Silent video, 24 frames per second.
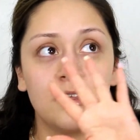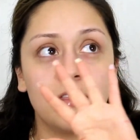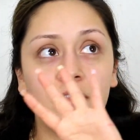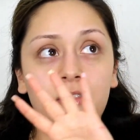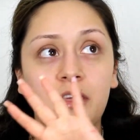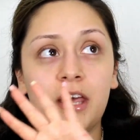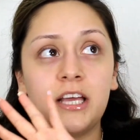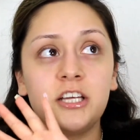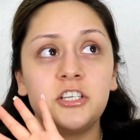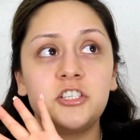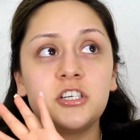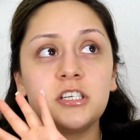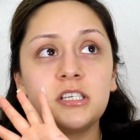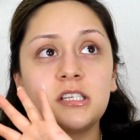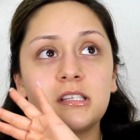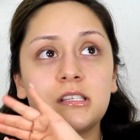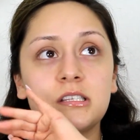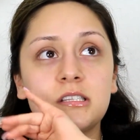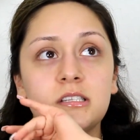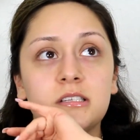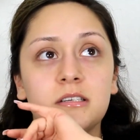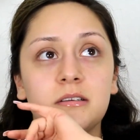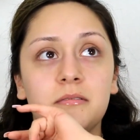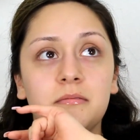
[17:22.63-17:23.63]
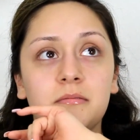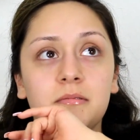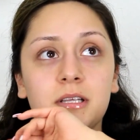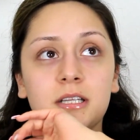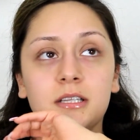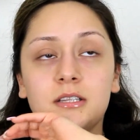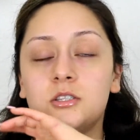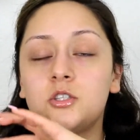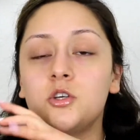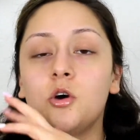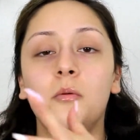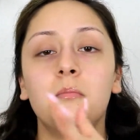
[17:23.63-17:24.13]
they just
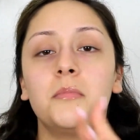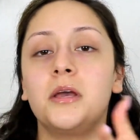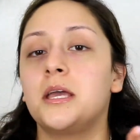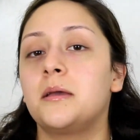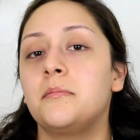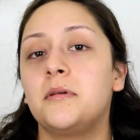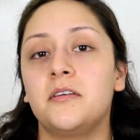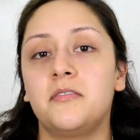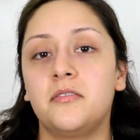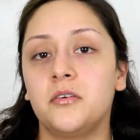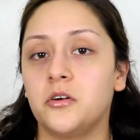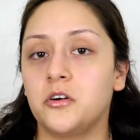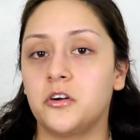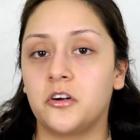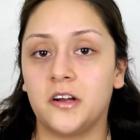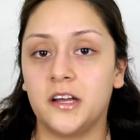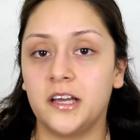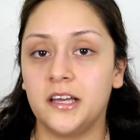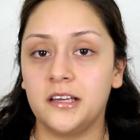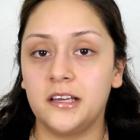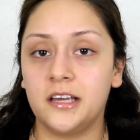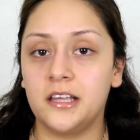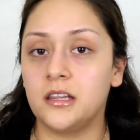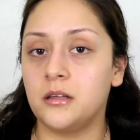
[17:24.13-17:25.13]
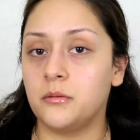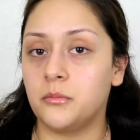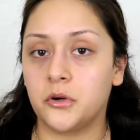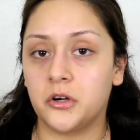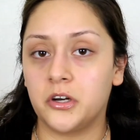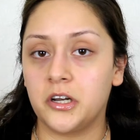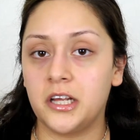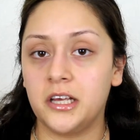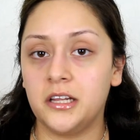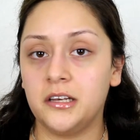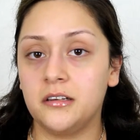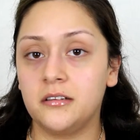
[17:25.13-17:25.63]
don't make me feel great in the
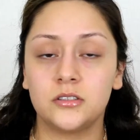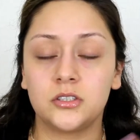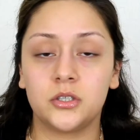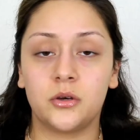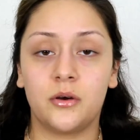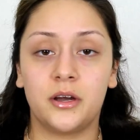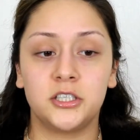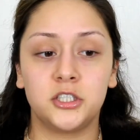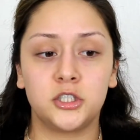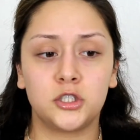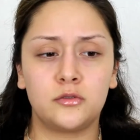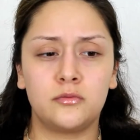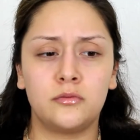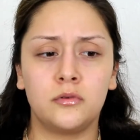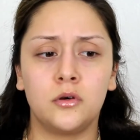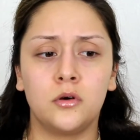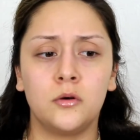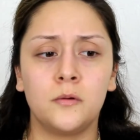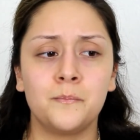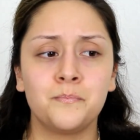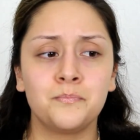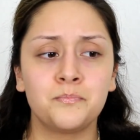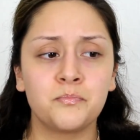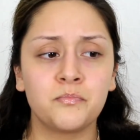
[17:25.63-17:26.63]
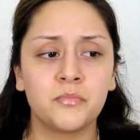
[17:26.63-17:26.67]
morning. So I just feel